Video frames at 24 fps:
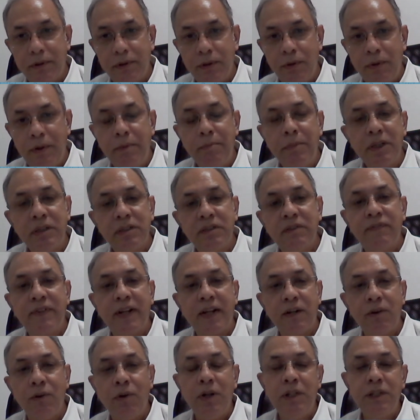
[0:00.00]
know, immersive
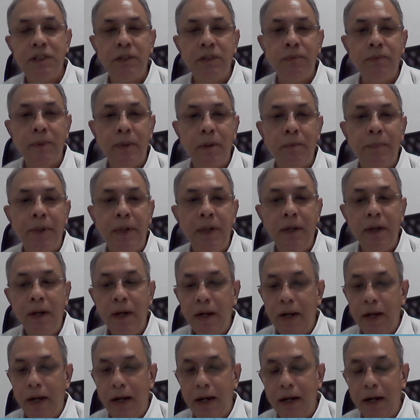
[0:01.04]
technology will be